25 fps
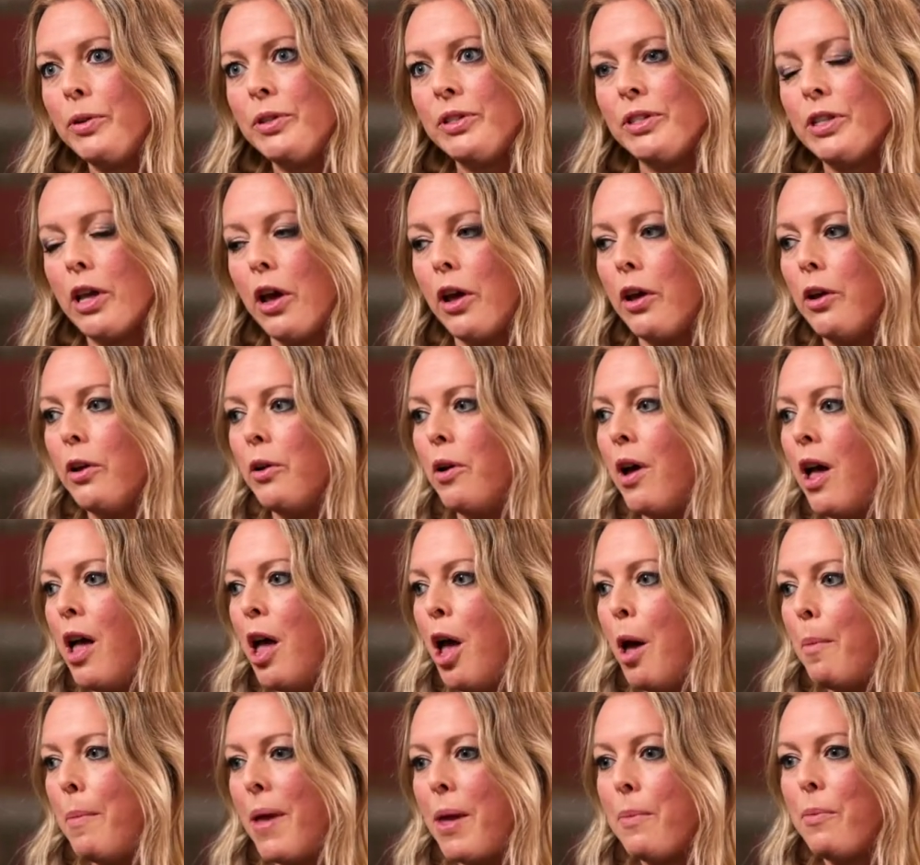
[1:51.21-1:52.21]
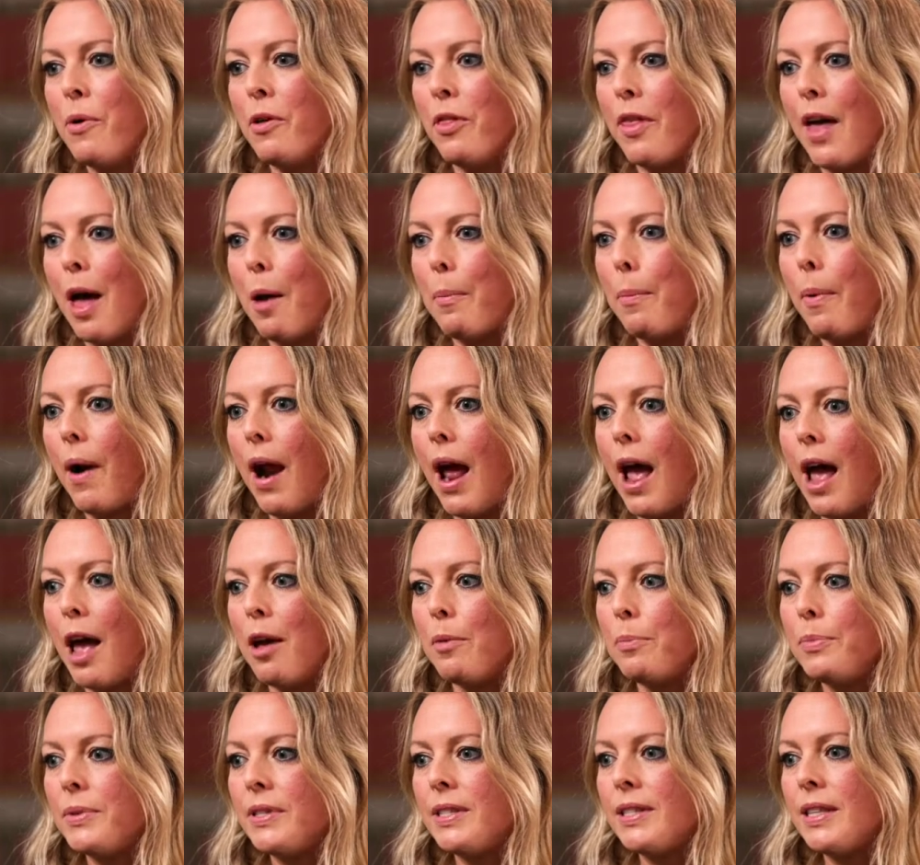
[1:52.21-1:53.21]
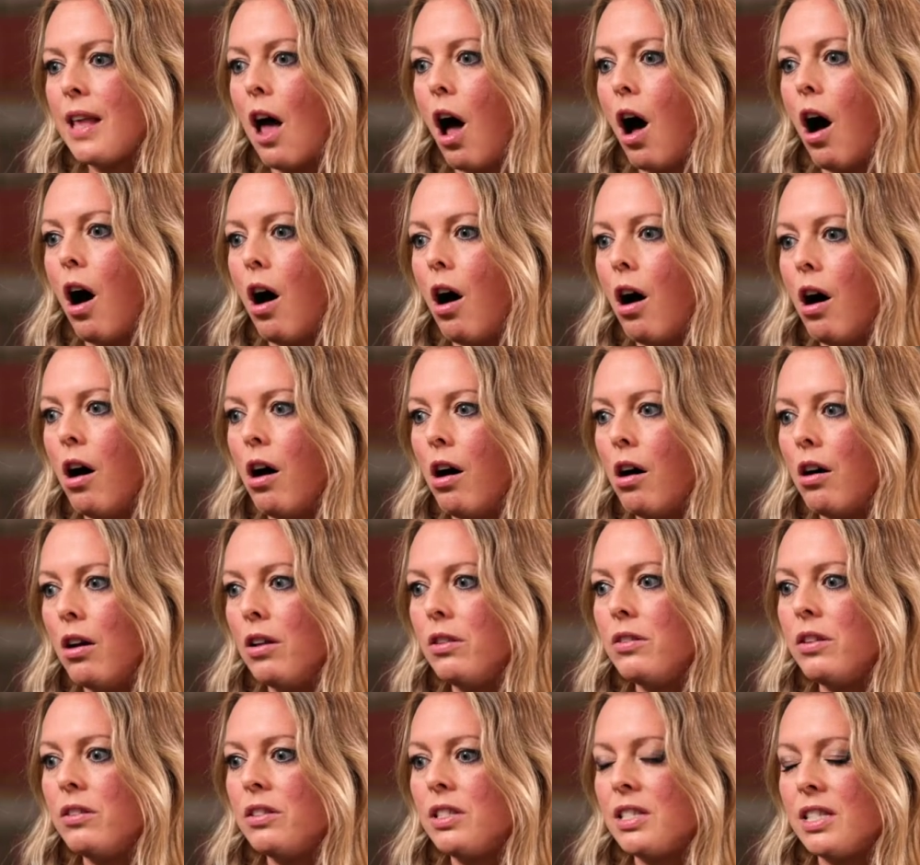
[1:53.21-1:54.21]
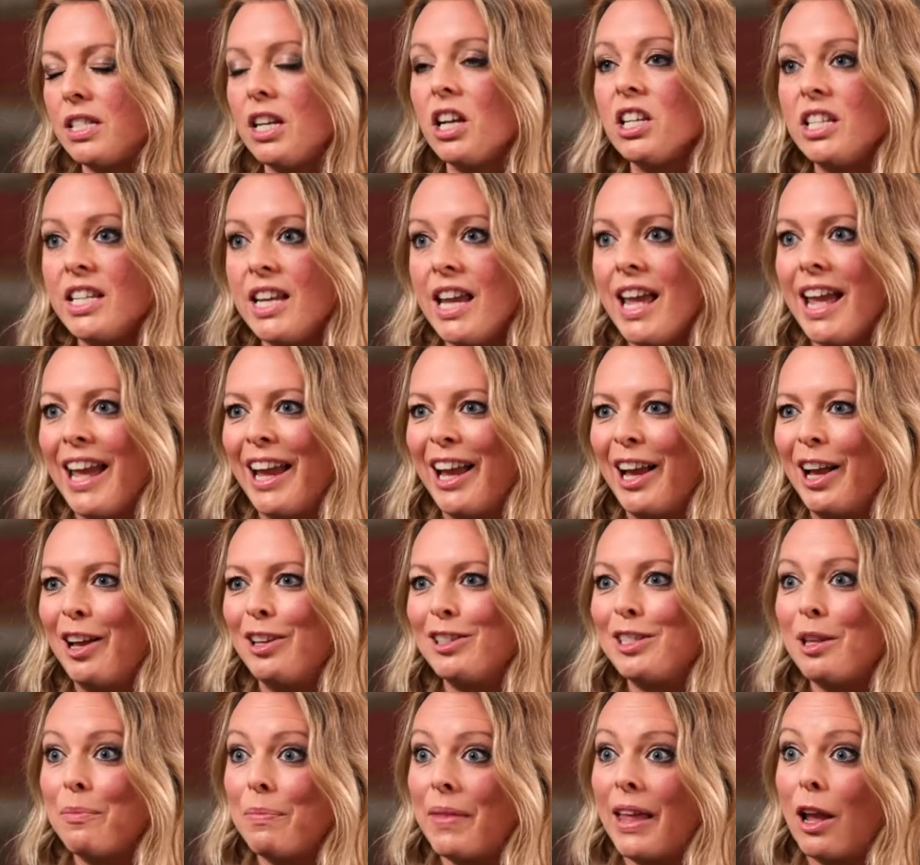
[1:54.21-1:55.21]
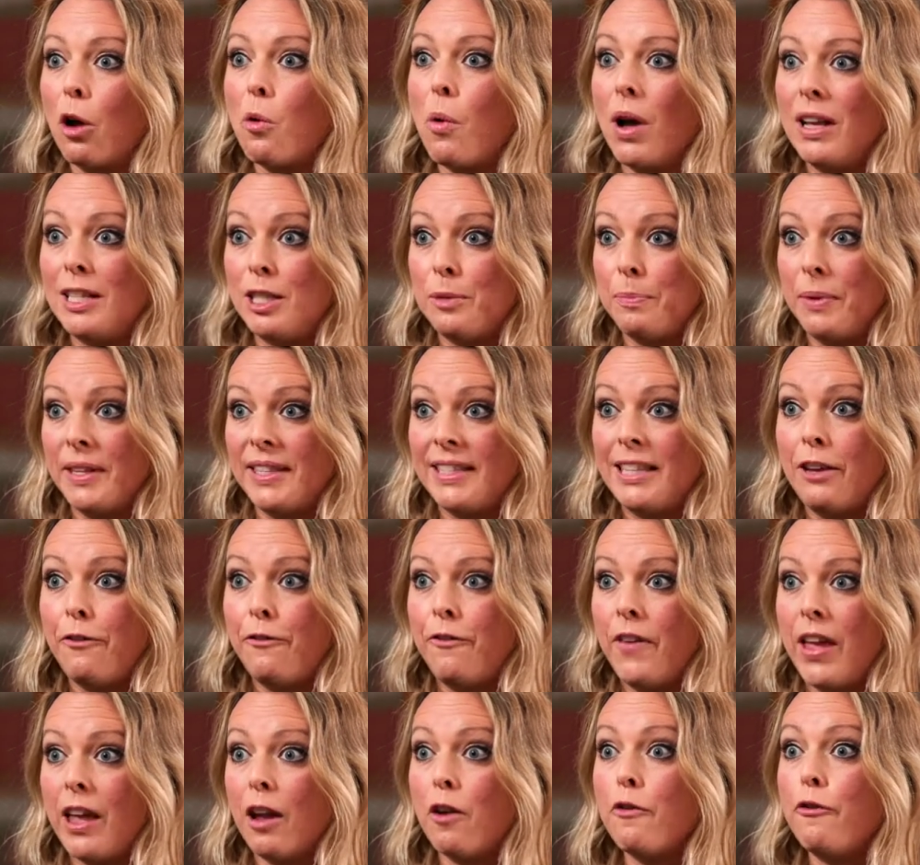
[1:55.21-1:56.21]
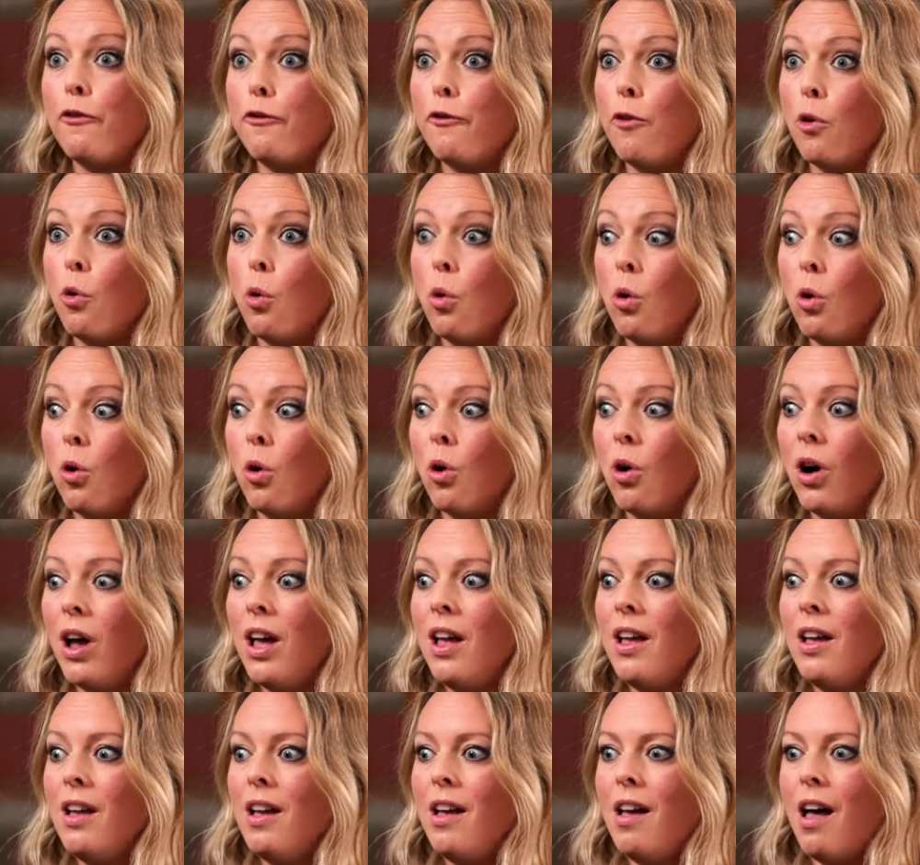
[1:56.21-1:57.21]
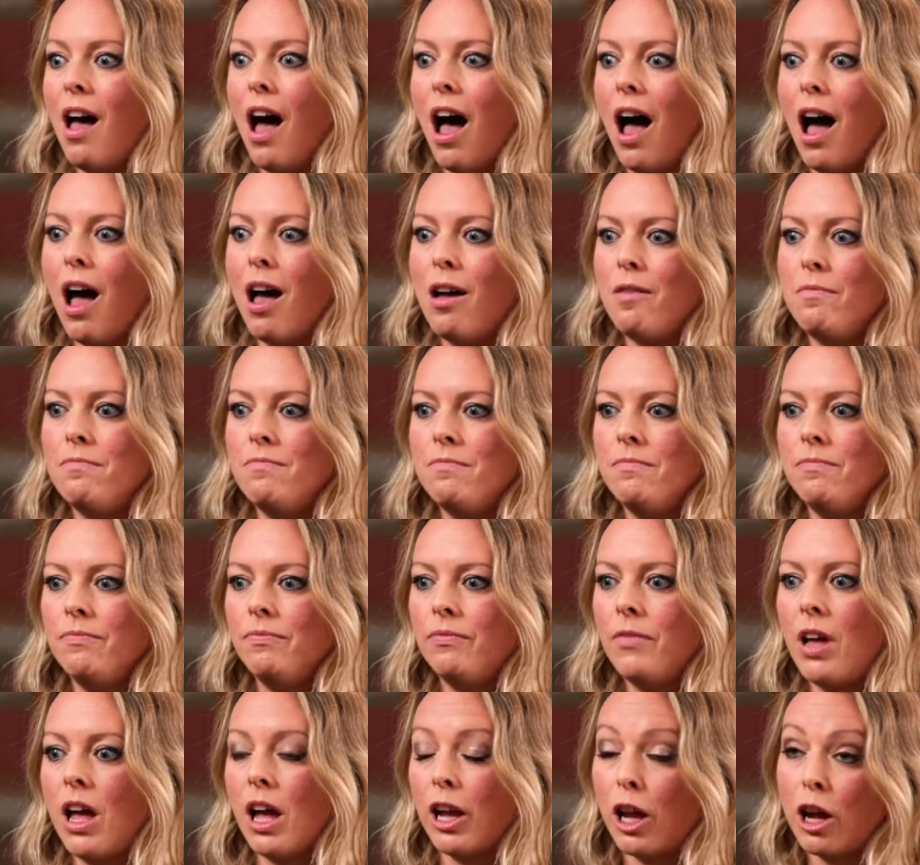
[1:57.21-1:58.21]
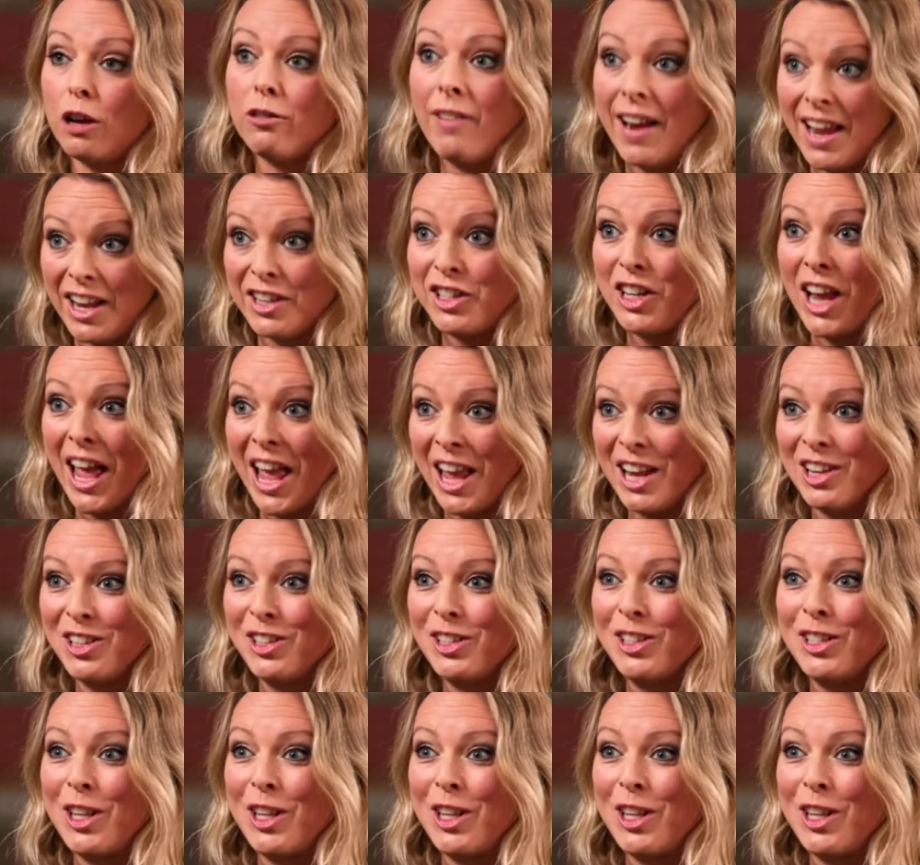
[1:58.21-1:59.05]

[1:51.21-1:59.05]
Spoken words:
So people that perhaps are studying something quite specific for a career change.